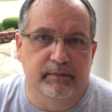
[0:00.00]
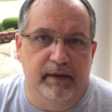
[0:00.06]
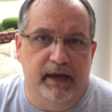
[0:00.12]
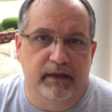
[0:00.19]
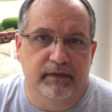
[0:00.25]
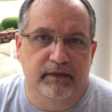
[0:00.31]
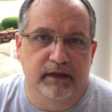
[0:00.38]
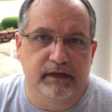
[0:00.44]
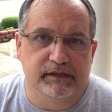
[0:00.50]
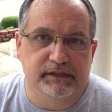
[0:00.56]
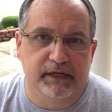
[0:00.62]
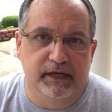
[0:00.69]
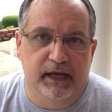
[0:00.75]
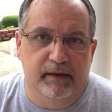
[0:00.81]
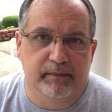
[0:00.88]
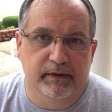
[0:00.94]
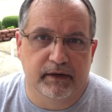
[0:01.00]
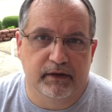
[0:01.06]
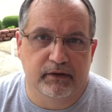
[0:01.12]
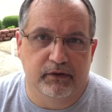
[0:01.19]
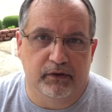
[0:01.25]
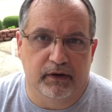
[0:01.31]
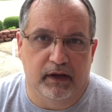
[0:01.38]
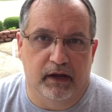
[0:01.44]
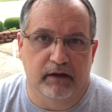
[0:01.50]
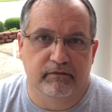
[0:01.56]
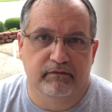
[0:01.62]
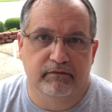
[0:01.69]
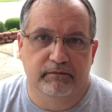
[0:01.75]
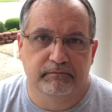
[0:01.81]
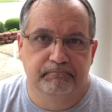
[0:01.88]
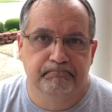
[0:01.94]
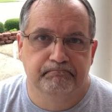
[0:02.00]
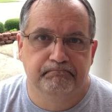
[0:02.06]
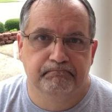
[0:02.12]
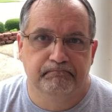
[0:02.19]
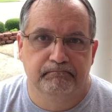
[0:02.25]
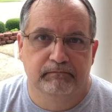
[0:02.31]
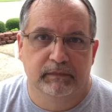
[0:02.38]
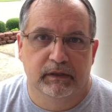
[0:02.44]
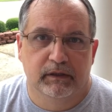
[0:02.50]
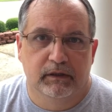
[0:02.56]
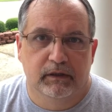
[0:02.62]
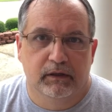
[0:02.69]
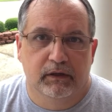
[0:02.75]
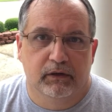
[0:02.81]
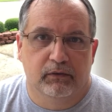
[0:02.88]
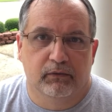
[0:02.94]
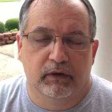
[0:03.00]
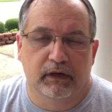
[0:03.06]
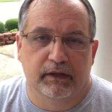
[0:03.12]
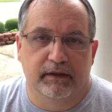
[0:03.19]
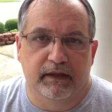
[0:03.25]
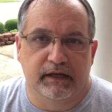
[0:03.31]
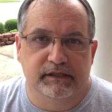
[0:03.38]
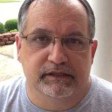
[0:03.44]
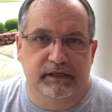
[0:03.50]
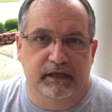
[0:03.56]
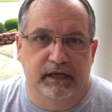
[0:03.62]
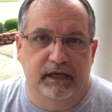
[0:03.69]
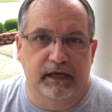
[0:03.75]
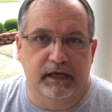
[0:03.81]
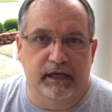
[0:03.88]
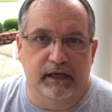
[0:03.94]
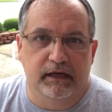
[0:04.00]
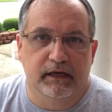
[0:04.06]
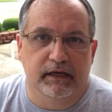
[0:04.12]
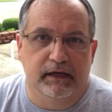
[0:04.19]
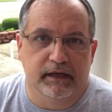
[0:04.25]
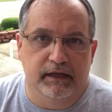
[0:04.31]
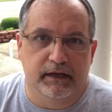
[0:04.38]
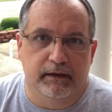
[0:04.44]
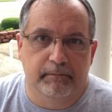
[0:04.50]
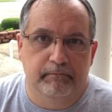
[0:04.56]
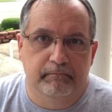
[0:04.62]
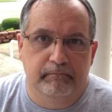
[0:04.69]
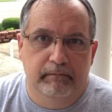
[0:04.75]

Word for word: bad things that happen in your life? Really, that's the key, isn't it?